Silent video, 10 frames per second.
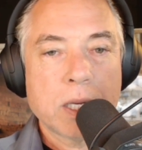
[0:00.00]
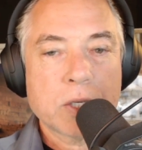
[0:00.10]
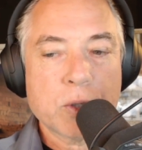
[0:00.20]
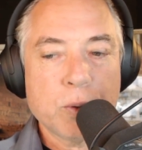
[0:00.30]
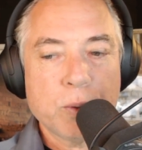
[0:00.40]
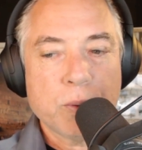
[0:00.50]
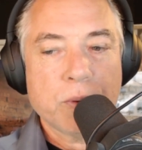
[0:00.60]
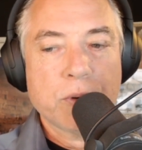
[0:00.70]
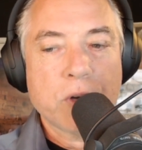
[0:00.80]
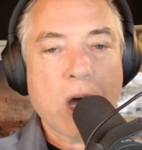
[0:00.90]
to
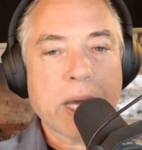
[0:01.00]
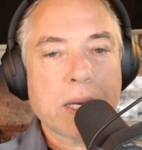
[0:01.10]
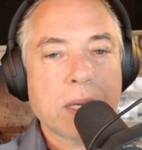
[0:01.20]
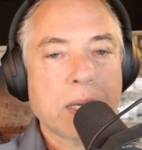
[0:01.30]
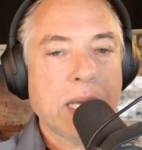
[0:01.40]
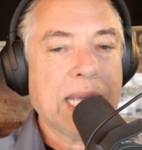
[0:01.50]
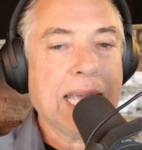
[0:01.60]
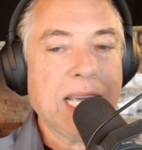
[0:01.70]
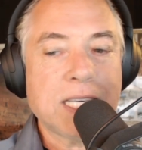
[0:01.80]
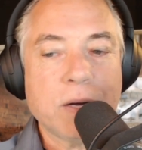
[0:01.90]
not
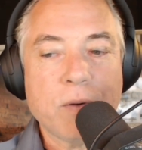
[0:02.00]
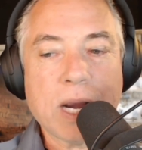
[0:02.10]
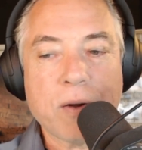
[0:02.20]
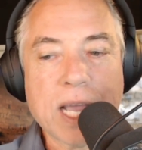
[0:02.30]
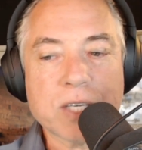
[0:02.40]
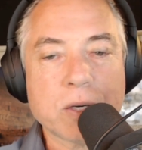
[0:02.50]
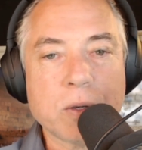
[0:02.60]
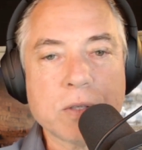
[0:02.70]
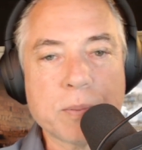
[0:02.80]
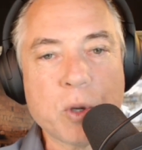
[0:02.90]
engage in
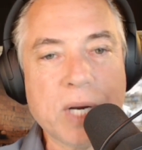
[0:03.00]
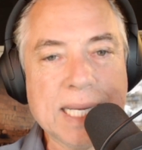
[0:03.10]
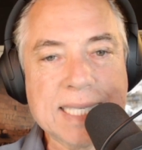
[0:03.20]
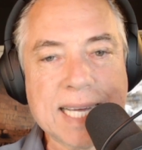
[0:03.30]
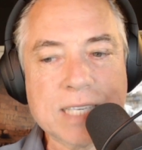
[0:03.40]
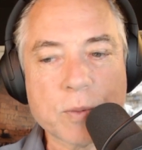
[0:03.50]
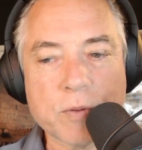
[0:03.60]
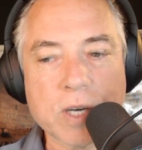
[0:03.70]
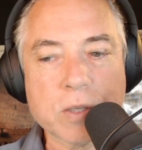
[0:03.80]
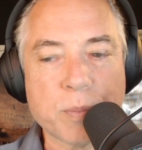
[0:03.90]
recreational sporting sex with
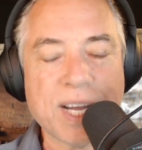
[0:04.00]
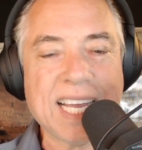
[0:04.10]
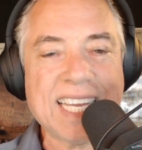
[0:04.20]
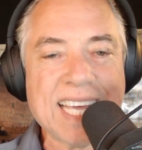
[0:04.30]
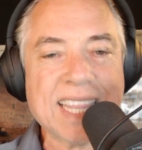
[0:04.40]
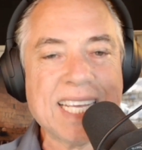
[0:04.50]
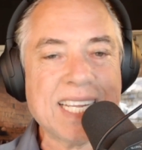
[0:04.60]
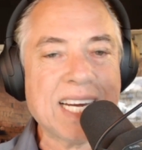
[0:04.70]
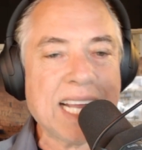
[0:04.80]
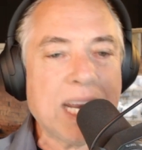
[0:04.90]
Russell Brand, yet they
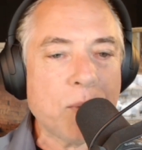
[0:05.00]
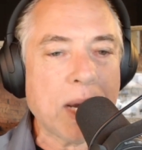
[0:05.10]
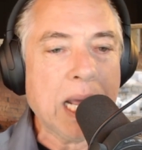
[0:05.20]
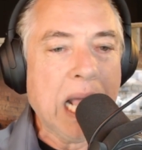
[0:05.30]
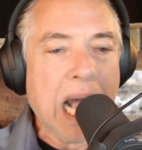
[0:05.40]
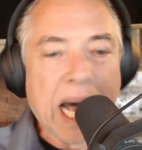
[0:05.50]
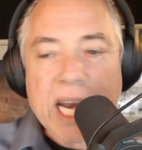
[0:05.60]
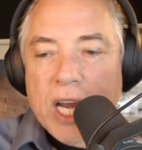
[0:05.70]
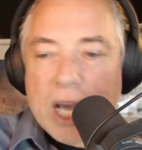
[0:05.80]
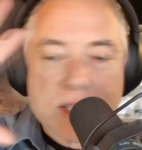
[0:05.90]
did it anyway. I
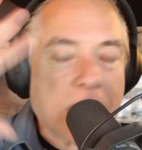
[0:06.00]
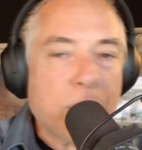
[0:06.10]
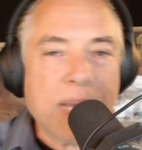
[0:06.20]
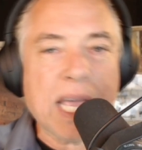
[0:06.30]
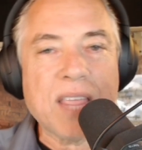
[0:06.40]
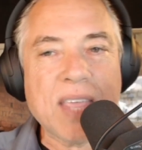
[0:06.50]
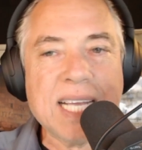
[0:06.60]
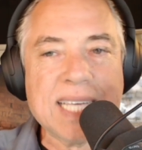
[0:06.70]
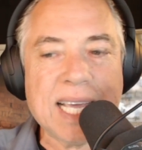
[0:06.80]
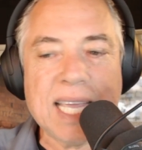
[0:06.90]
don't know. Tell me, are
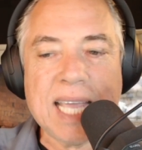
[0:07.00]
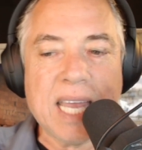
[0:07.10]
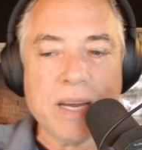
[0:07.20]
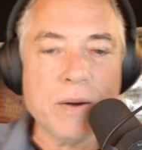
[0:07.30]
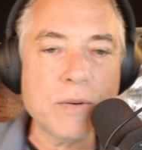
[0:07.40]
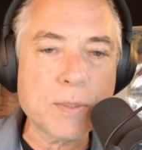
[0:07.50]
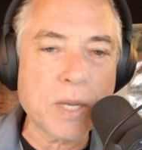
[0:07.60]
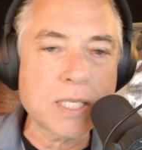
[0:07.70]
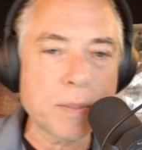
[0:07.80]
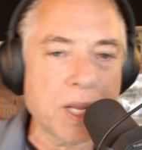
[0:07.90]
they taking any
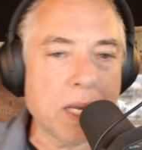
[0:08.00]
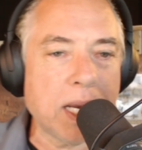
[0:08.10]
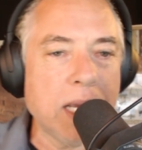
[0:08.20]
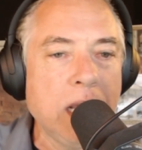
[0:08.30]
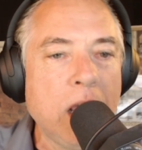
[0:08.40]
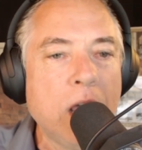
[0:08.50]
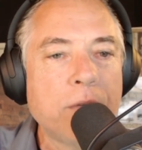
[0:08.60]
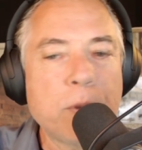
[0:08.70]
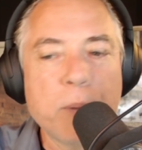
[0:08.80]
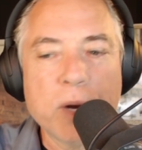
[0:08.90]
responsibility
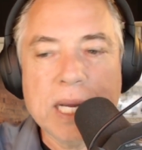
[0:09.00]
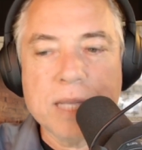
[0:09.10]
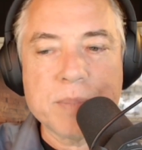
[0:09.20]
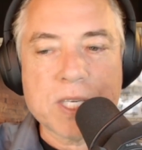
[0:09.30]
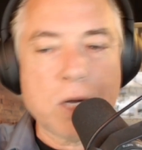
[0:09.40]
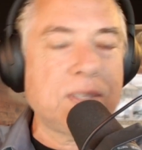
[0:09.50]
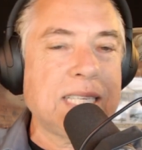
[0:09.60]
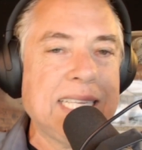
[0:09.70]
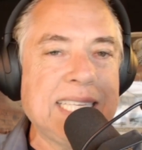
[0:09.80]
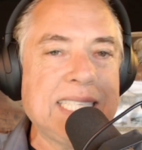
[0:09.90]
for putting themselves
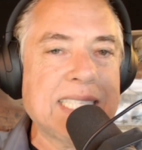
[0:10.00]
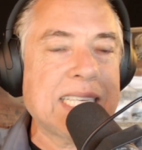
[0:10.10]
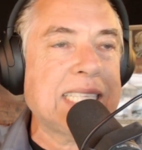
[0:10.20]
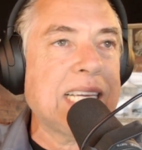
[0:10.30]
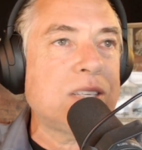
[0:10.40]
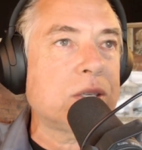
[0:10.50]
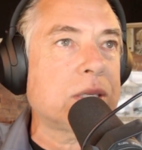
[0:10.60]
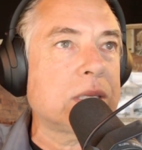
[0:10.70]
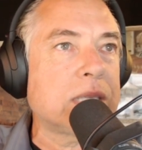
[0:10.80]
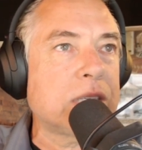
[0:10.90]
in these
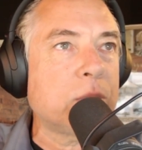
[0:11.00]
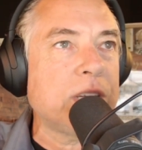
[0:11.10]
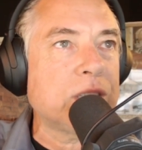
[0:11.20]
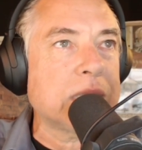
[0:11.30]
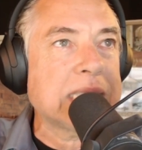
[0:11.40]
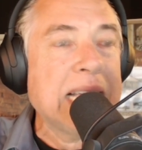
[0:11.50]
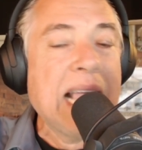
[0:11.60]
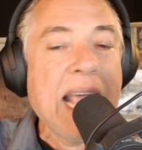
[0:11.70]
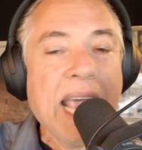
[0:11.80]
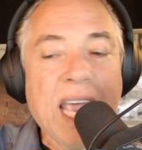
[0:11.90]
dangerous situations?
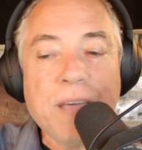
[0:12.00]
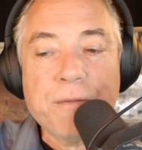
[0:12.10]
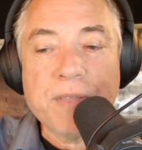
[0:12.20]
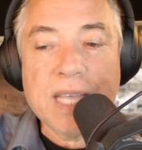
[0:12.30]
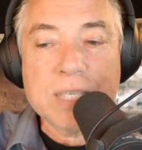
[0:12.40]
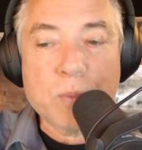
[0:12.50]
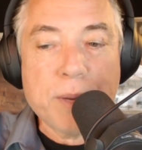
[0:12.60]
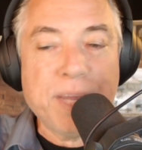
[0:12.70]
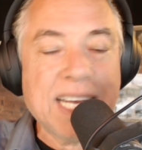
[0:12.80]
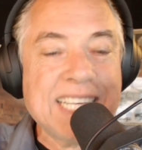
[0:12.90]
If these
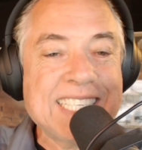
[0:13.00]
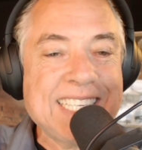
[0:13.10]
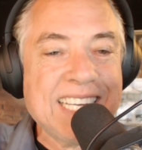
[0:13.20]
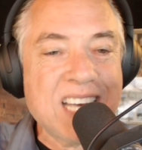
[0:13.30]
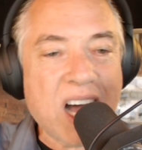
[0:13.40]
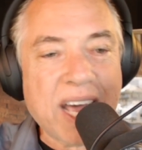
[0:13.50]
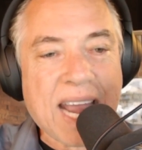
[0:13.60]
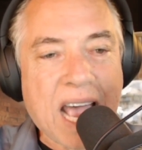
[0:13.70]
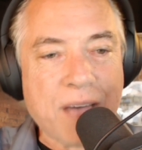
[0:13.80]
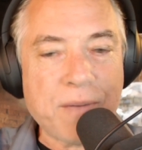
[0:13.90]
women did not
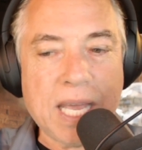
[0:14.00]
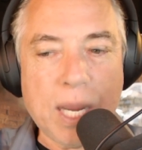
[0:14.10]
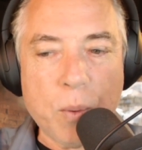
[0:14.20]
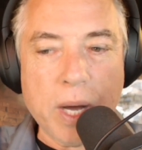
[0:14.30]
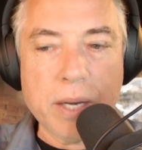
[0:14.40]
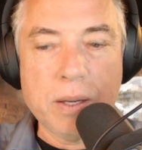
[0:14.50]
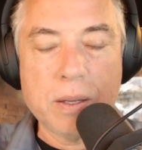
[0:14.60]
have anyone